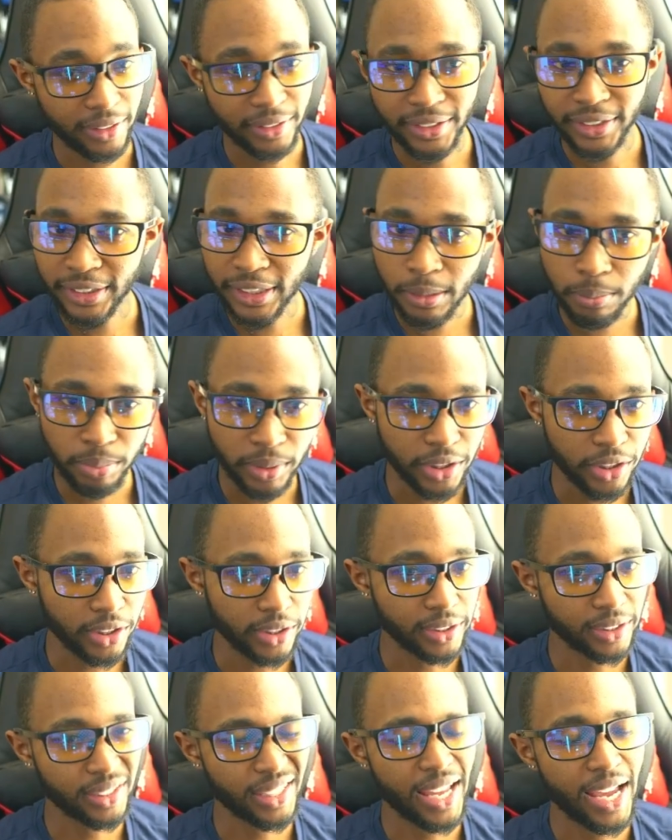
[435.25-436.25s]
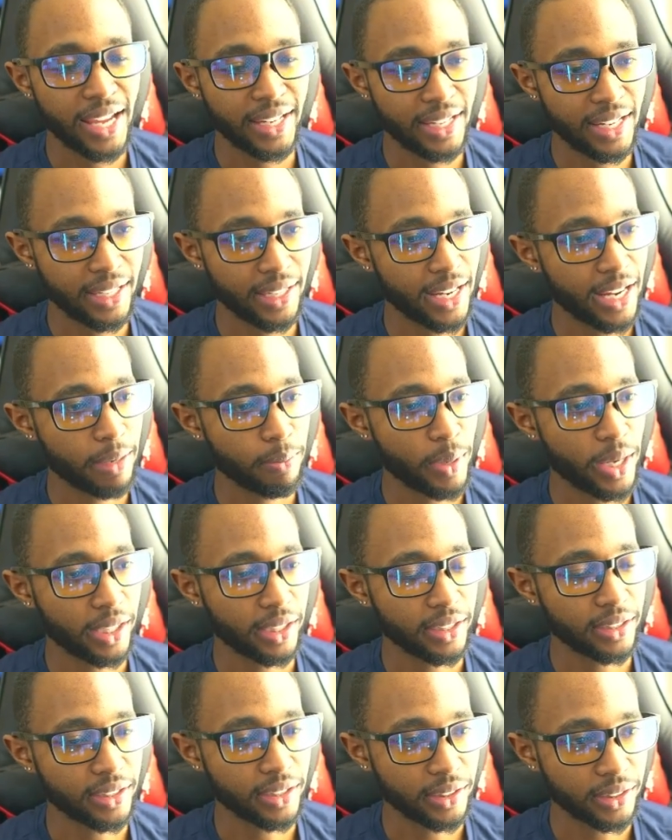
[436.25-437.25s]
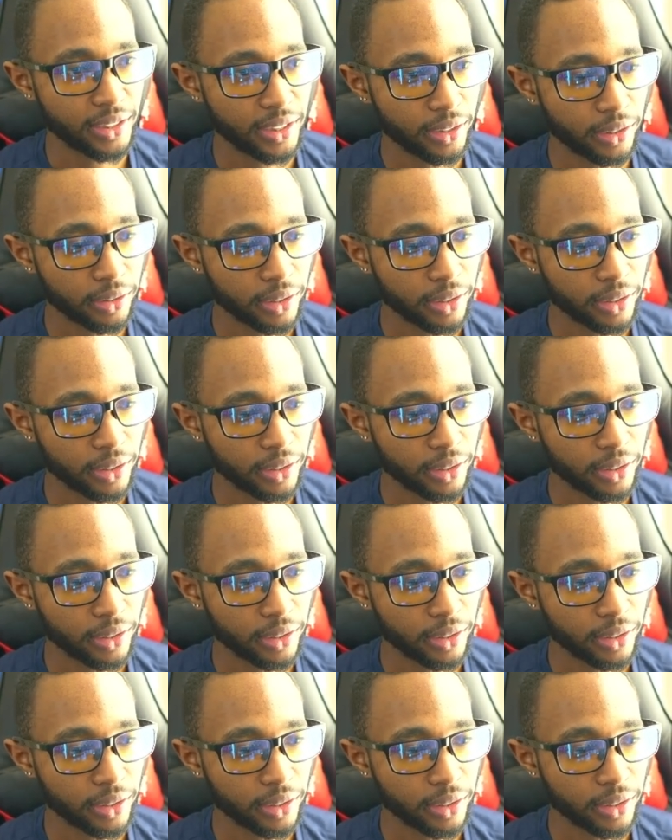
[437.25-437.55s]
simply just sliding that knight back into the center.